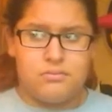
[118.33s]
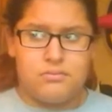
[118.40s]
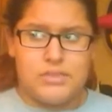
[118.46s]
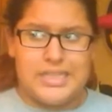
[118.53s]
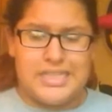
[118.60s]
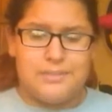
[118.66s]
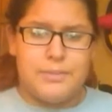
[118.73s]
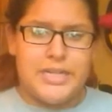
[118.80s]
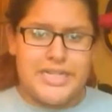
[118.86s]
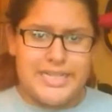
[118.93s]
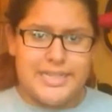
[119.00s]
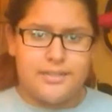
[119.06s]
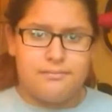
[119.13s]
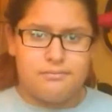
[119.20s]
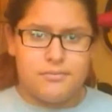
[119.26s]
it's
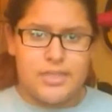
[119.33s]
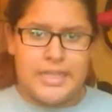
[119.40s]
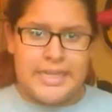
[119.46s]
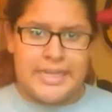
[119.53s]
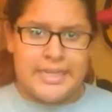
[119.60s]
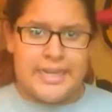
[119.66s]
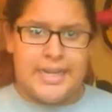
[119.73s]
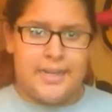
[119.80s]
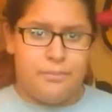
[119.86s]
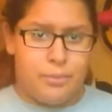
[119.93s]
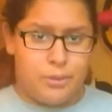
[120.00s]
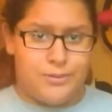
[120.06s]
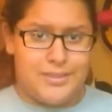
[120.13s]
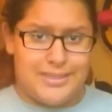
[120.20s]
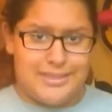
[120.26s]
Monday and I can
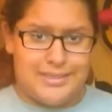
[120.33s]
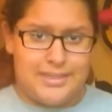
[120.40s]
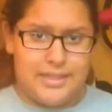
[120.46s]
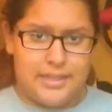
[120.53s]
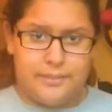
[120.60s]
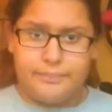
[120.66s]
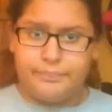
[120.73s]
post it today.